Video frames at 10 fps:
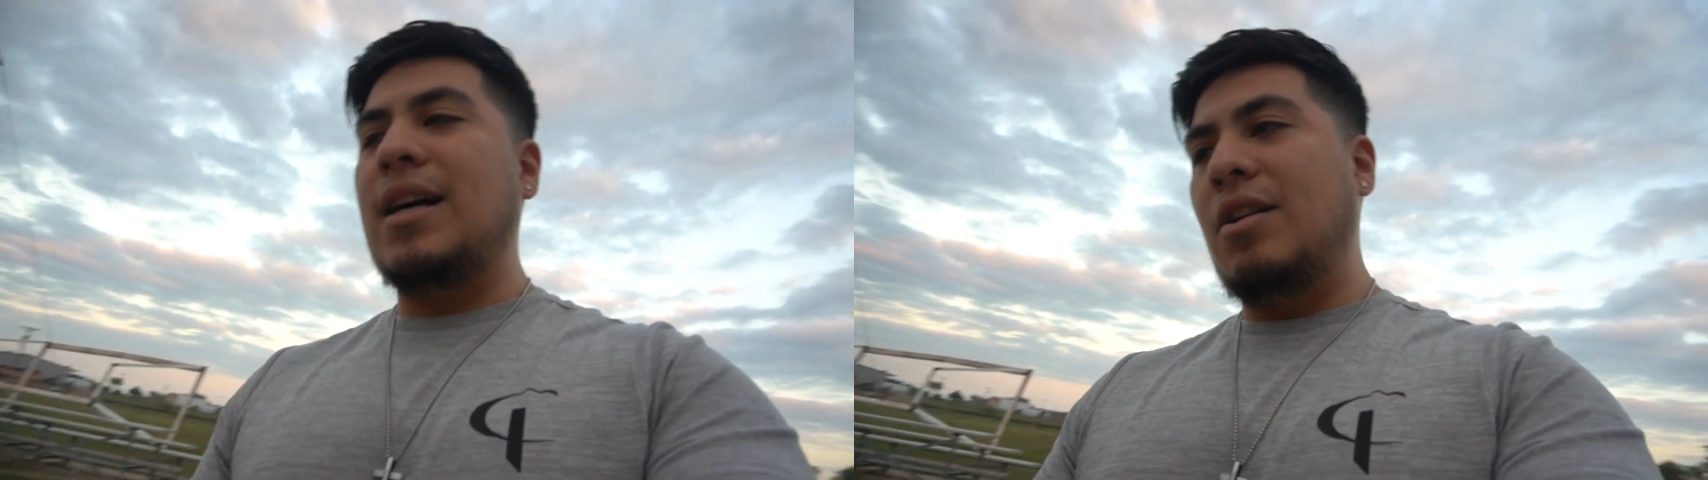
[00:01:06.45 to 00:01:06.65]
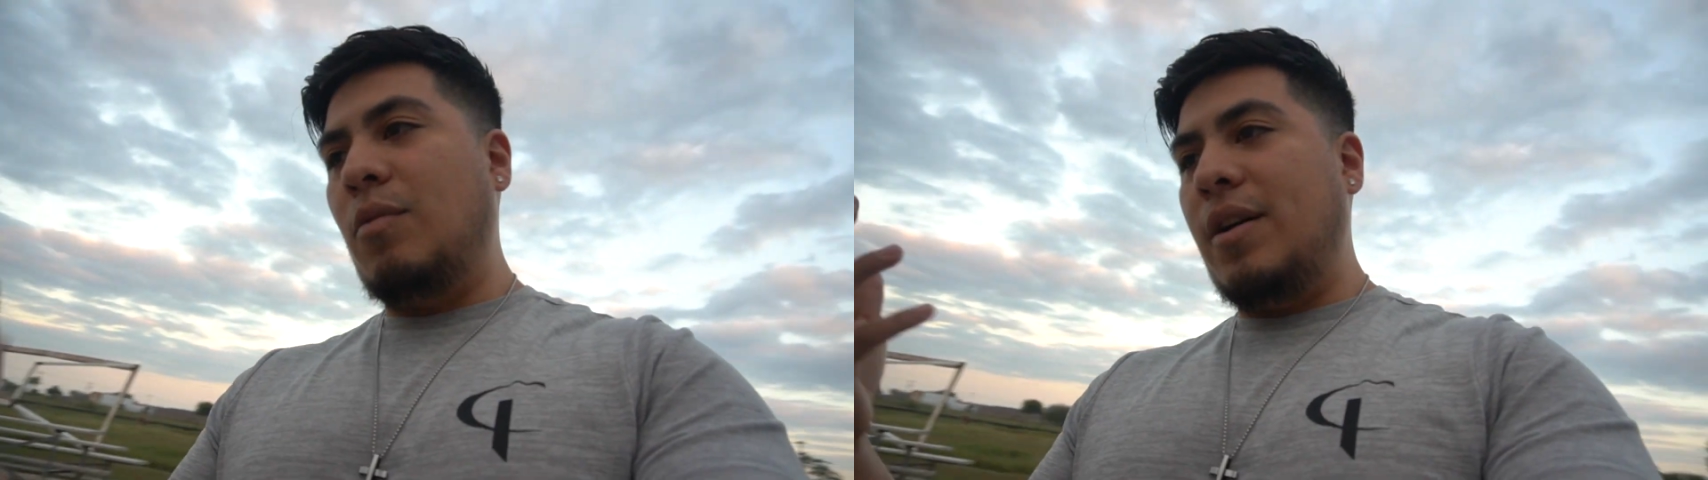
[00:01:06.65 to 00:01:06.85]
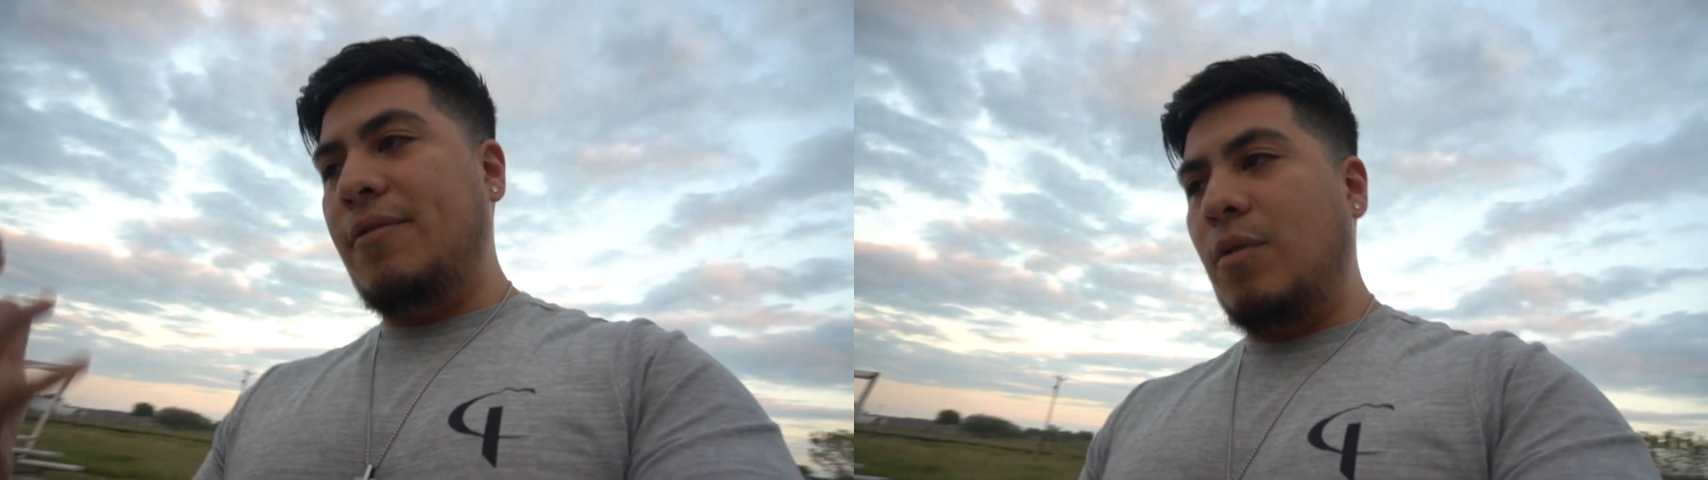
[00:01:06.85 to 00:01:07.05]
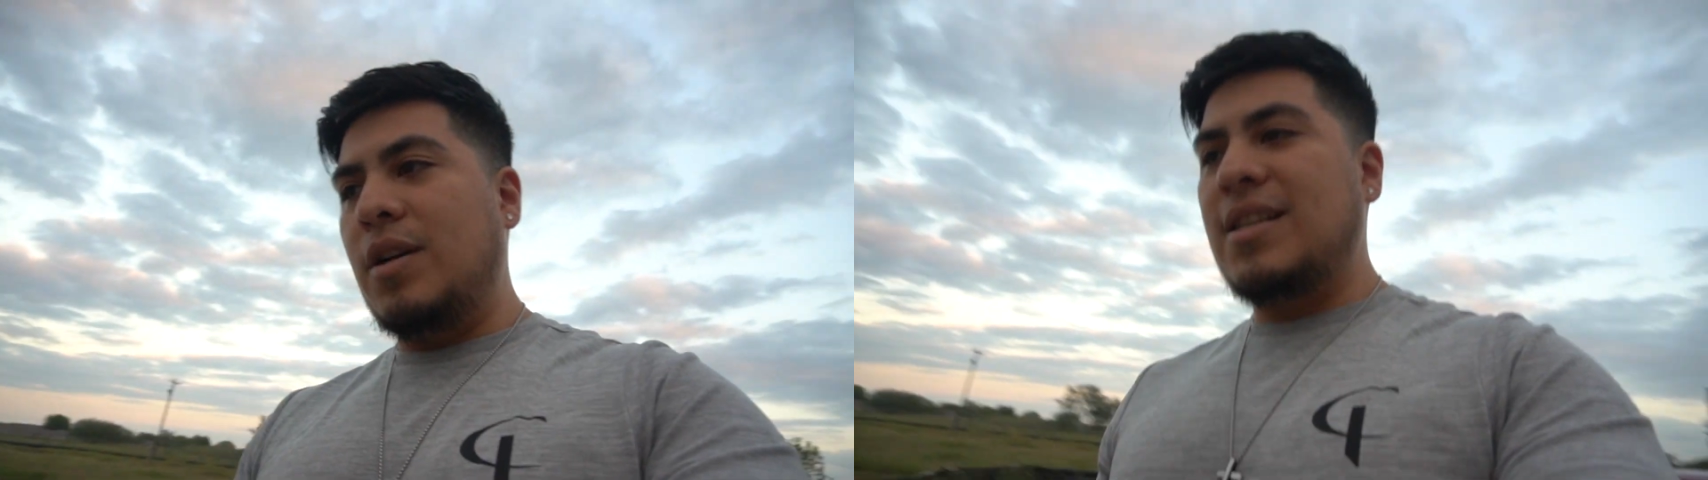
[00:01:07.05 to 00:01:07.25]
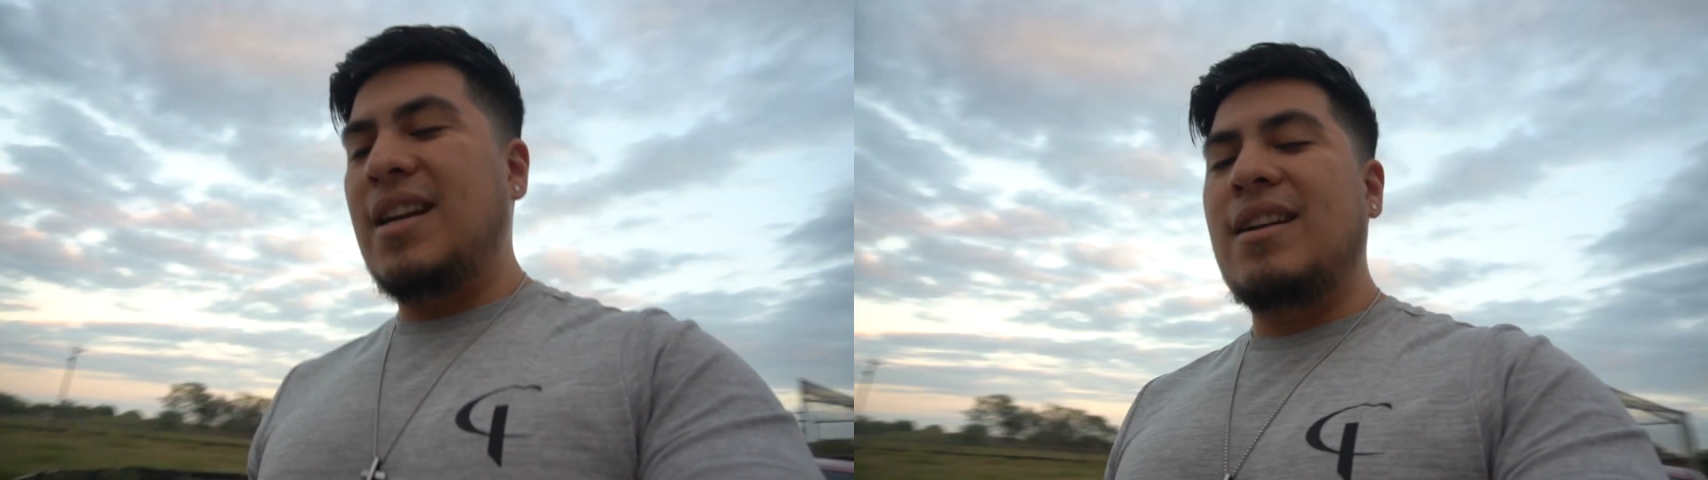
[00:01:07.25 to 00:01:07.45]
I don't know why Ford
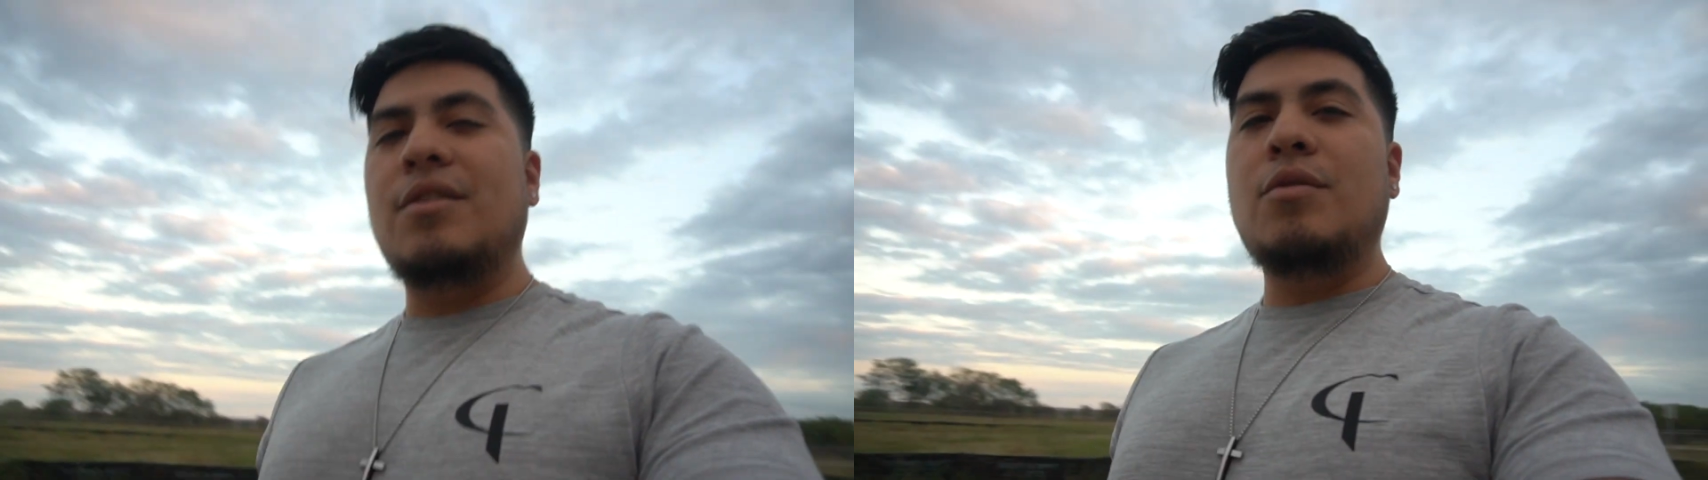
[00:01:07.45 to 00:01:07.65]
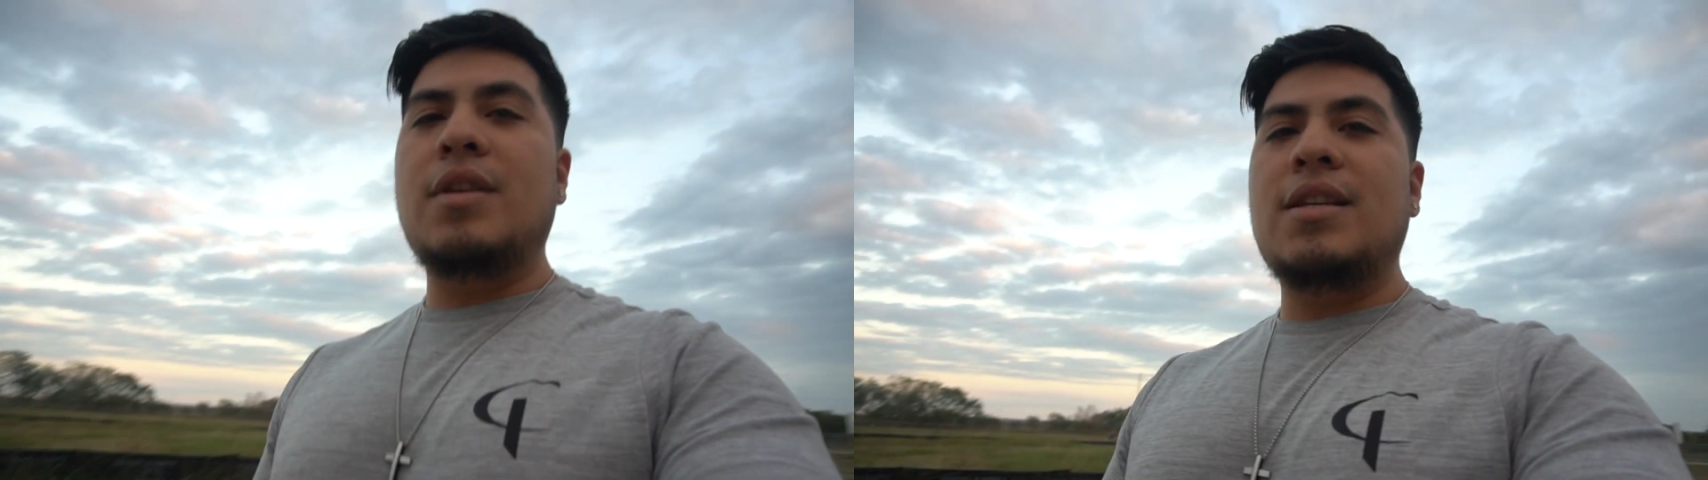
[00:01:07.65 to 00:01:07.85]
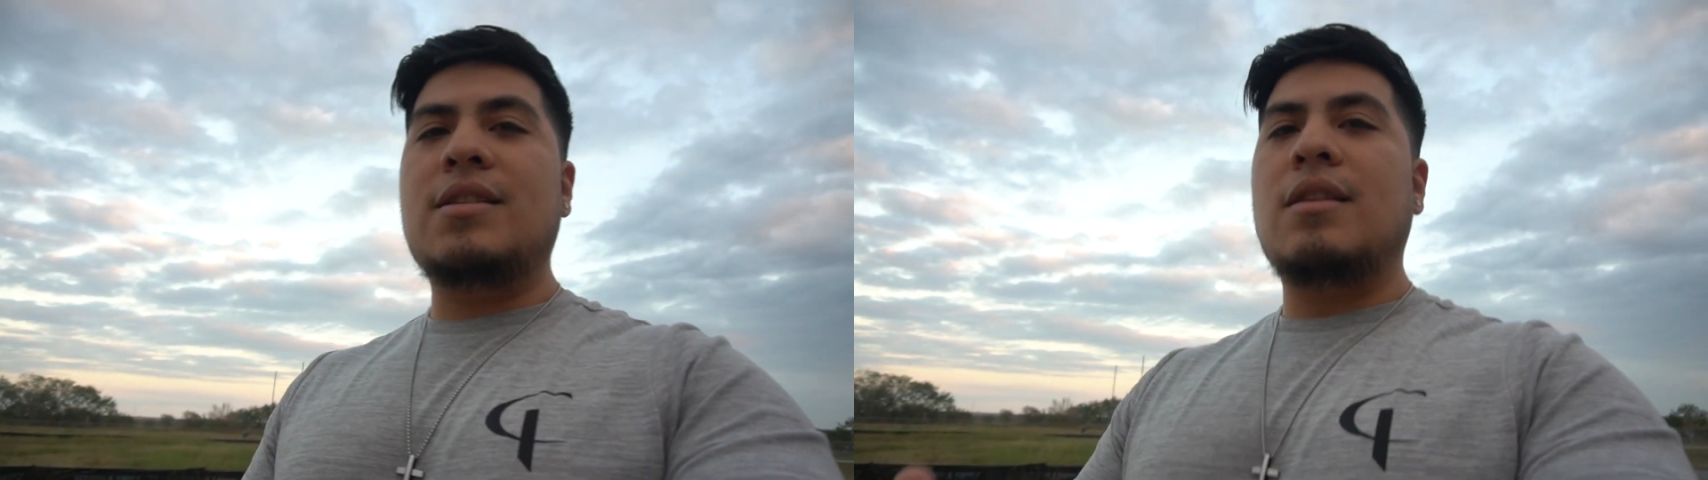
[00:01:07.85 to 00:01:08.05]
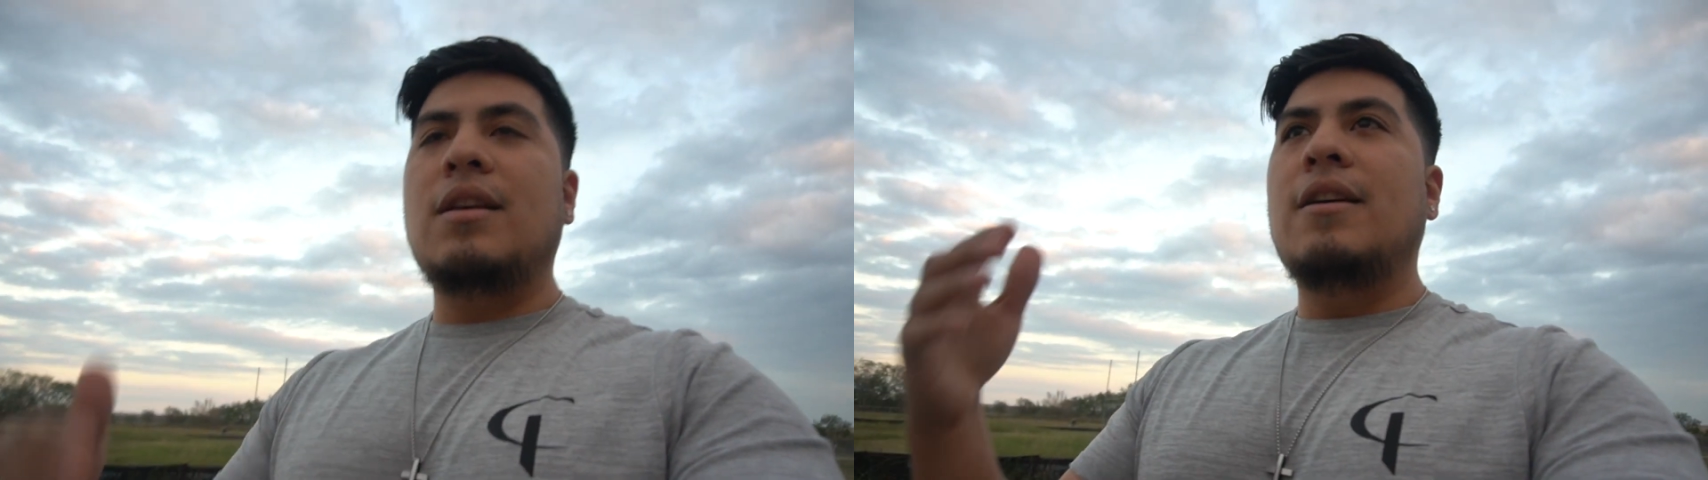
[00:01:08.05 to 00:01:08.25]
decided to do this.